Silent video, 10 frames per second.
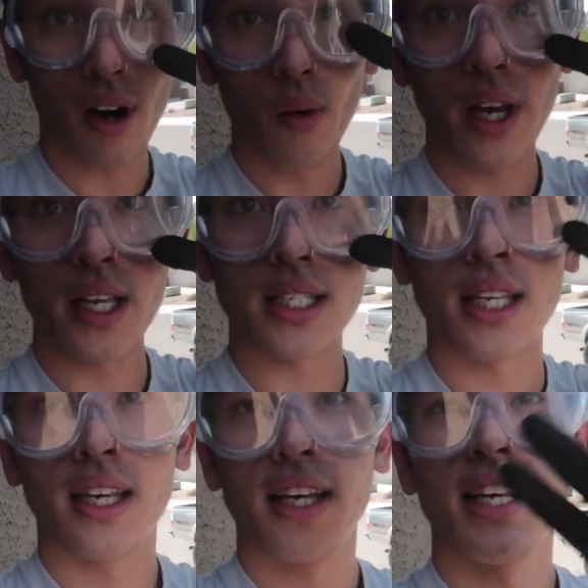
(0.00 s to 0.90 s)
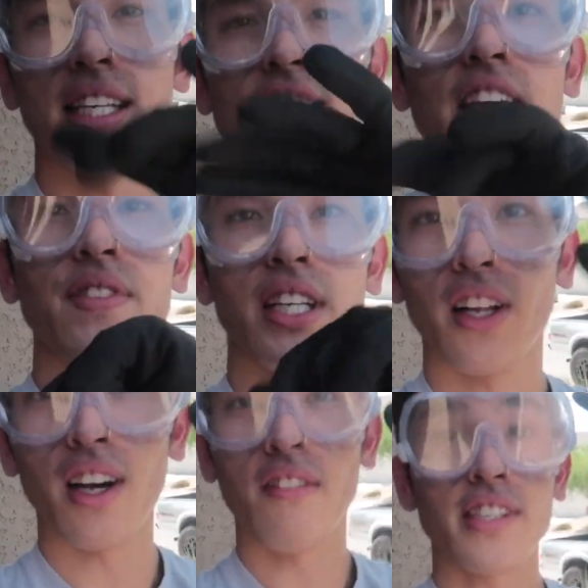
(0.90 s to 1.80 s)
always safety
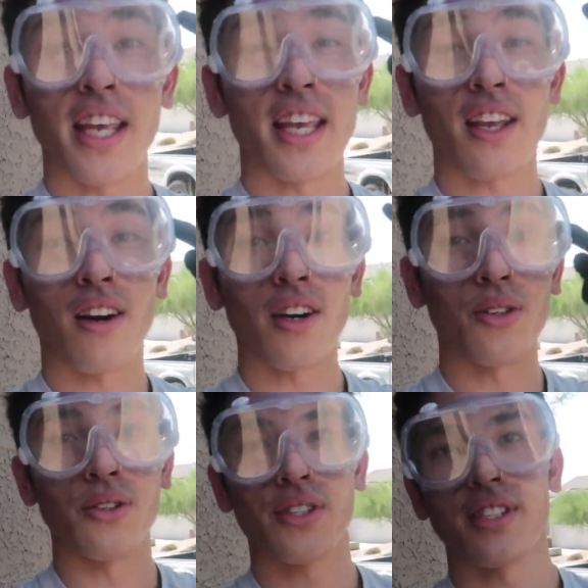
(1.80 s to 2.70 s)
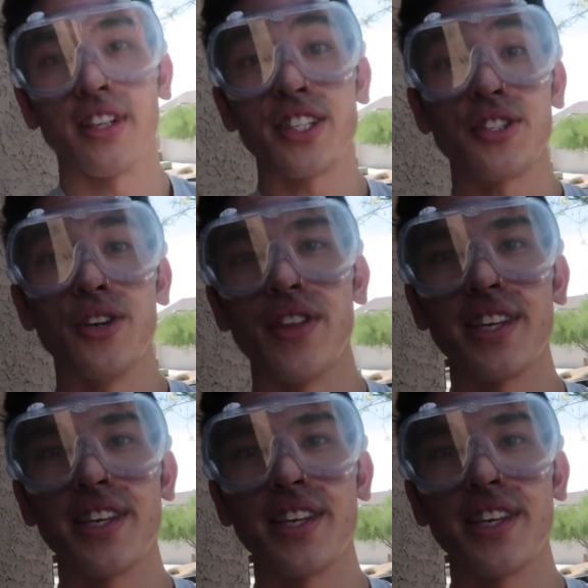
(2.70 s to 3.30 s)
gloves and goggles. Let's do